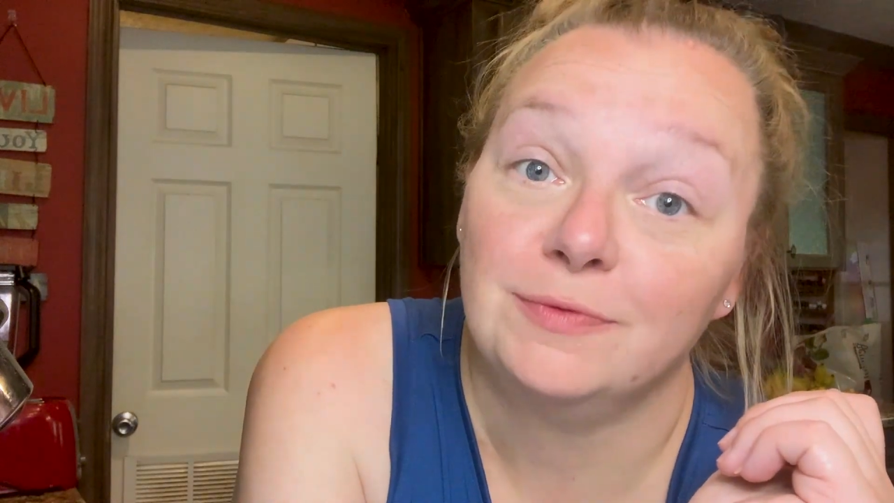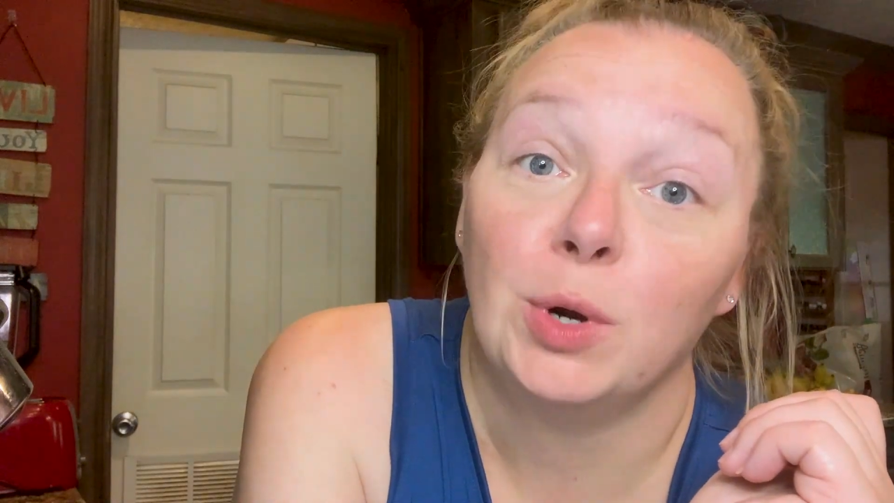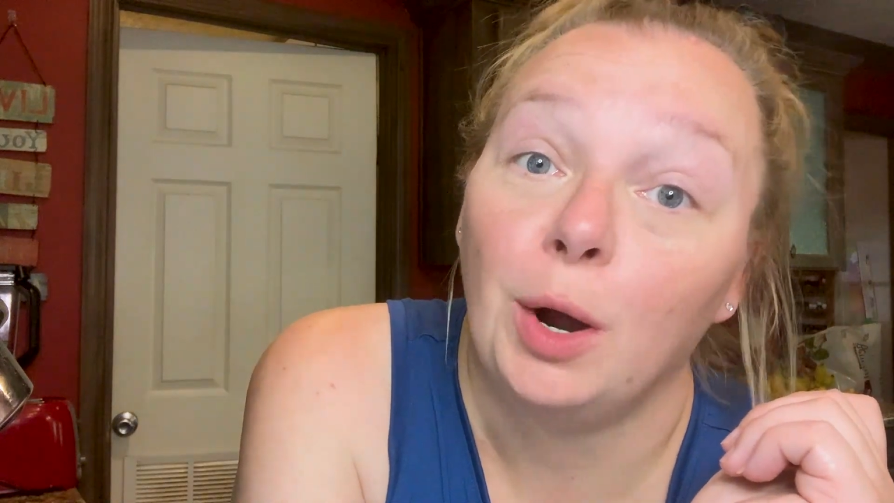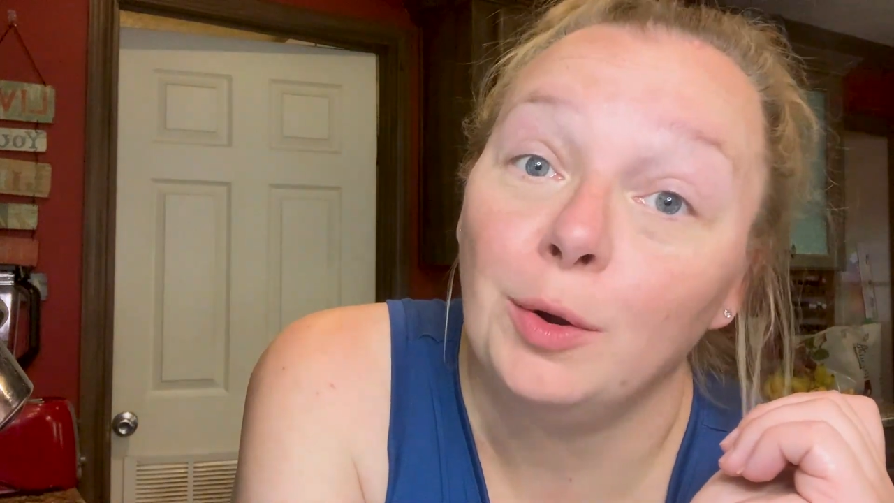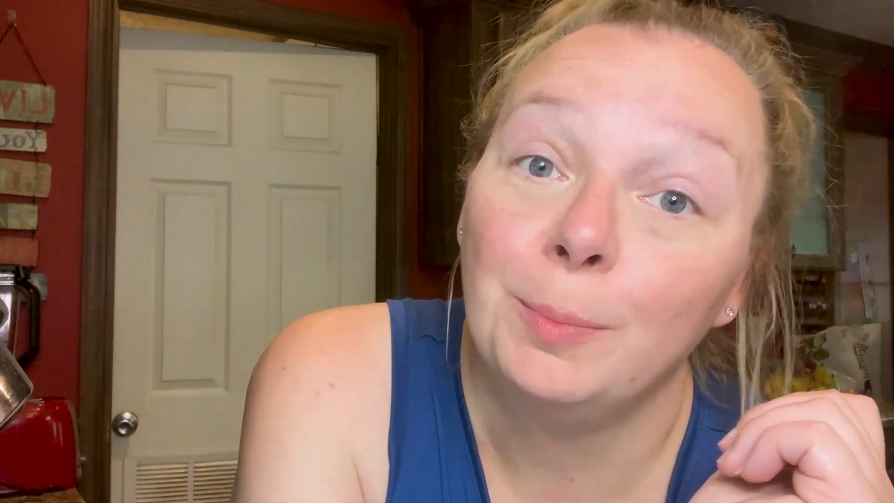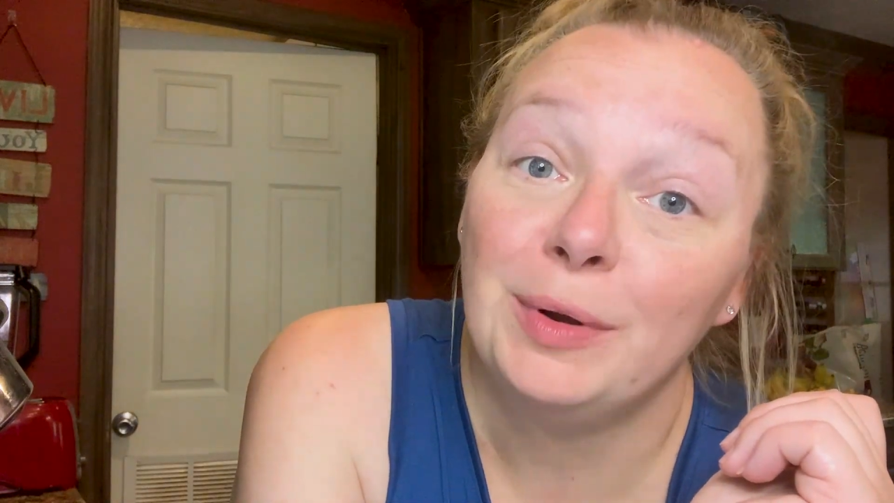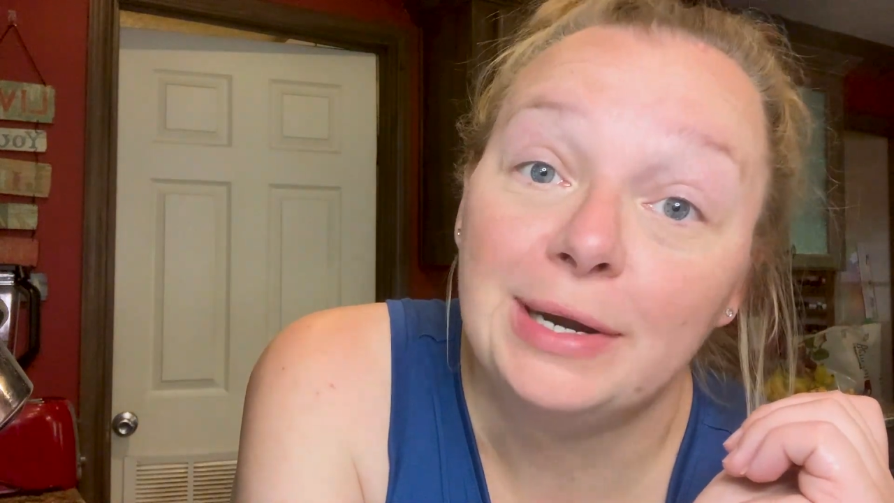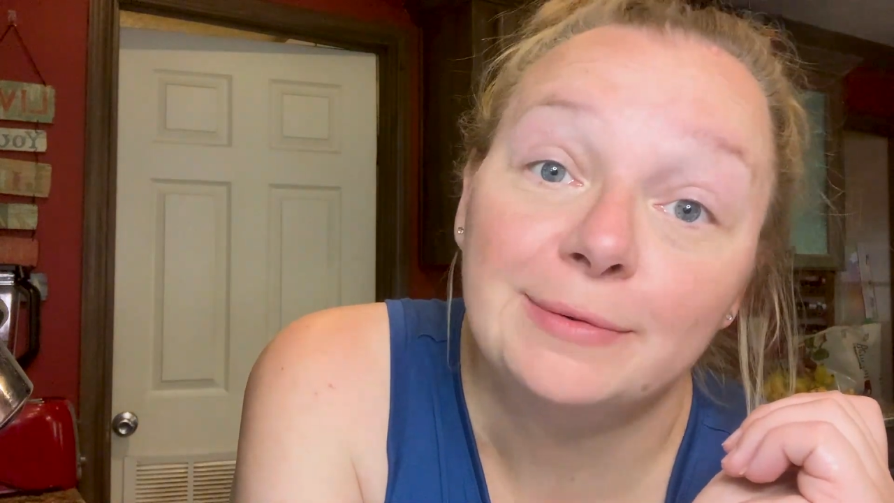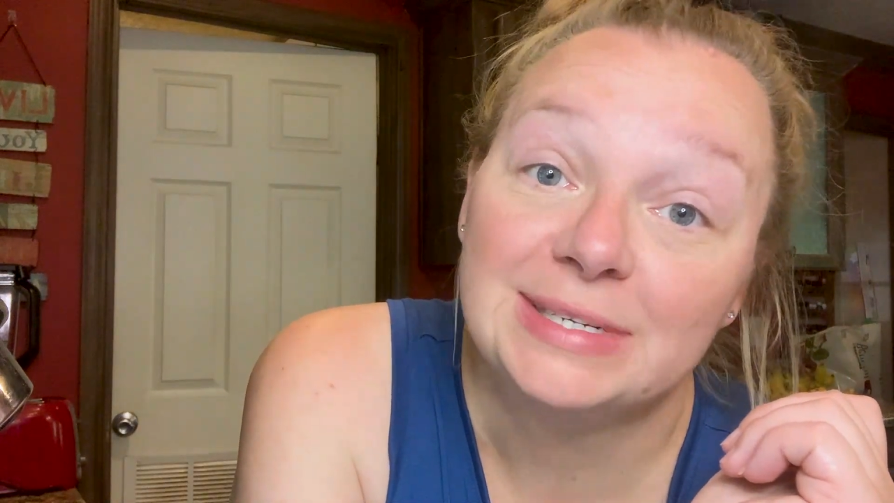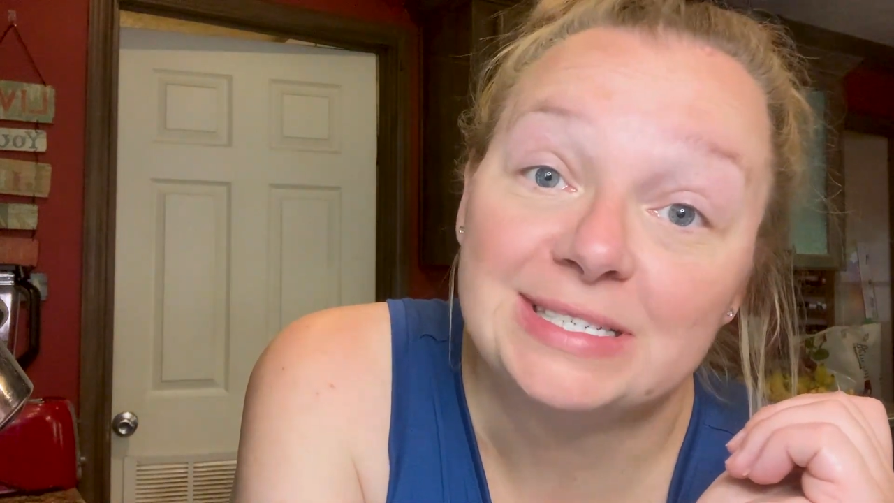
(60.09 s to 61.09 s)
for our
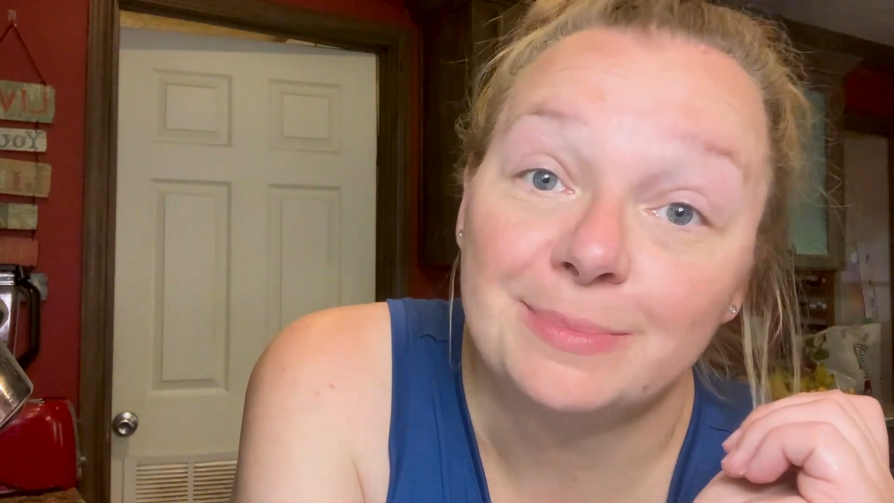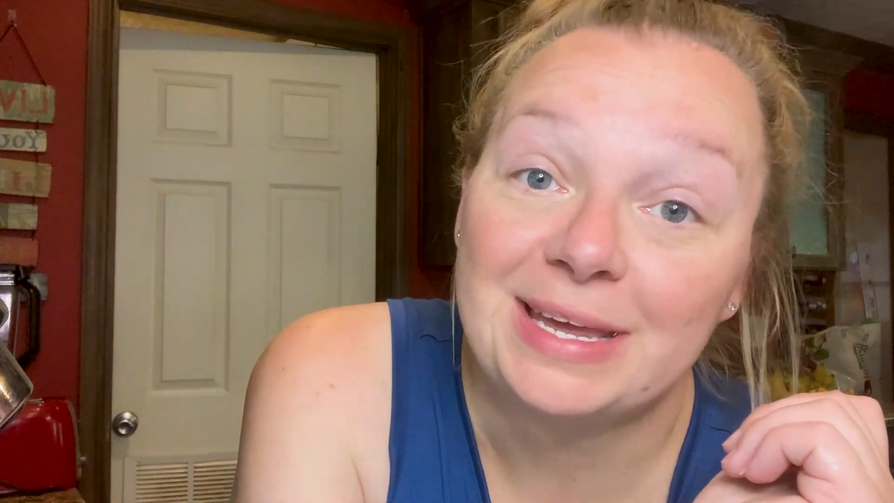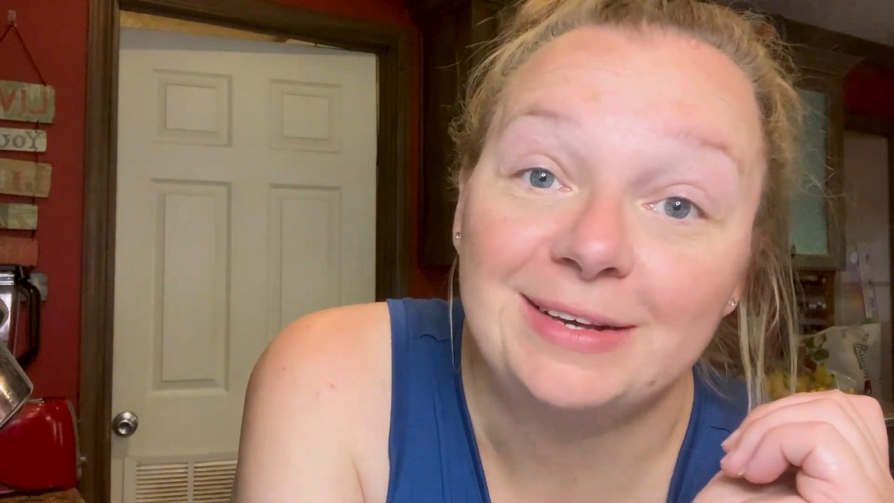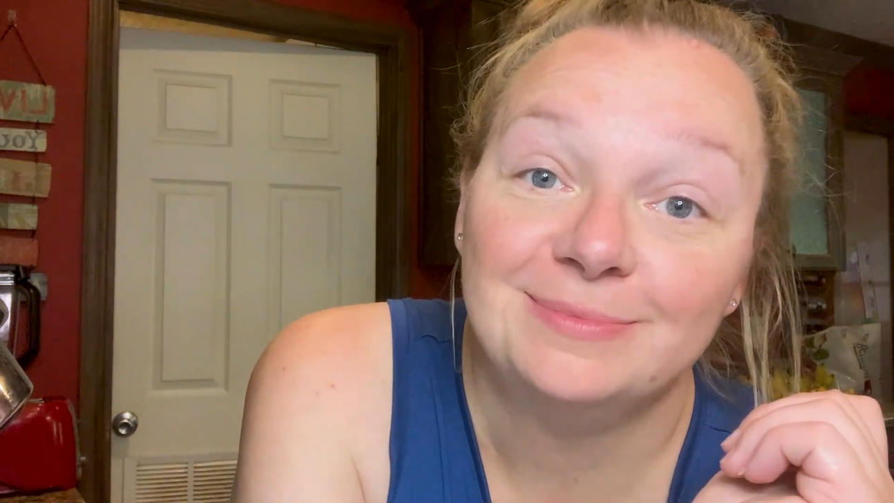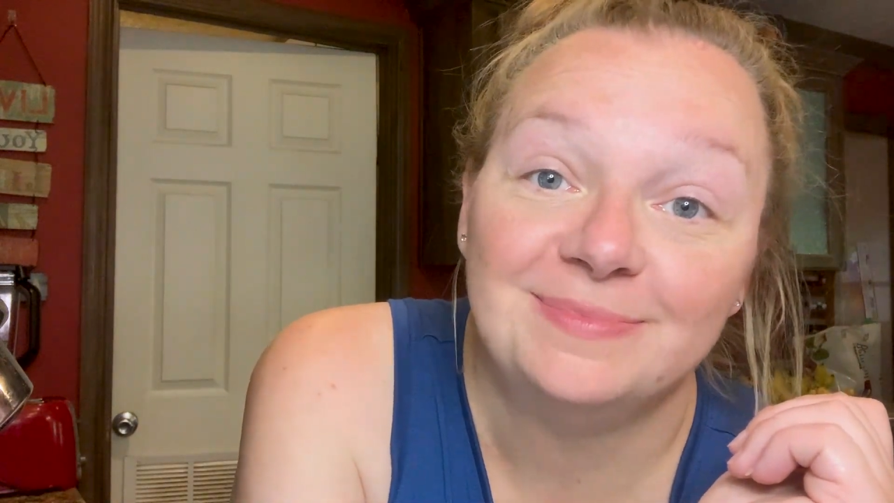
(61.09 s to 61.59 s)
bread recipe.